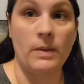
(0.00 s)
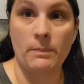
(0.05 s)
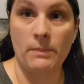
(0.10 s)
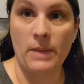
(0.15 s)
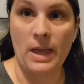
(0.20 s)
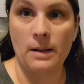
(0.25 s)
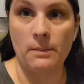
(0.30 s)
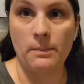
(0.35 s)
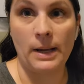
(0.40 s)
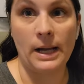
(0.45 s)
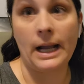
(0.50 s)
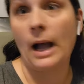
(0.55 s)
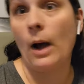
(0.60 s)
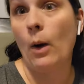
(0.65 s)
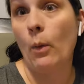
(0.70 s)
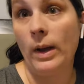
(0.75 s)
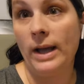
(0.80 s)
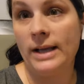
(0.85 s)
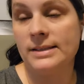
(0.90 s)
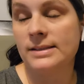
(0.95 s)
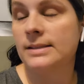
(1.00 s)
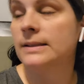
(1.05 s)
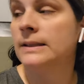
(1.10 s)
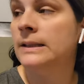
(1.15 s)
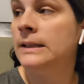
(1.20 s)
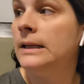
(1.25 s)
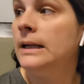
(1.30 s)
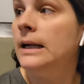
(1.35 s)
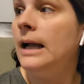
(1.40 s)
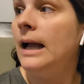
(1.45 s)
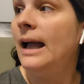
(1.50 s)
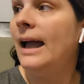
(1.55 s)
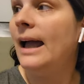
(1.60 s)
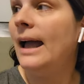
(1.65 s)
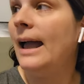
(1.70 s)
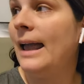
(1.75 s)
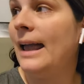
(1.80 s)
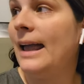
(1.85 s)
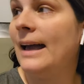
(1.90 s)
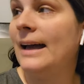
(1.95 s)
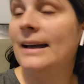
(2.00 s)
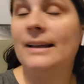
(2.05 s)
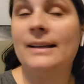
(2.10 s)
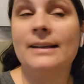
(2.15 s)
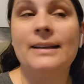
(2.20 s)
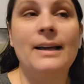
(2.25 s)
head back out west. And,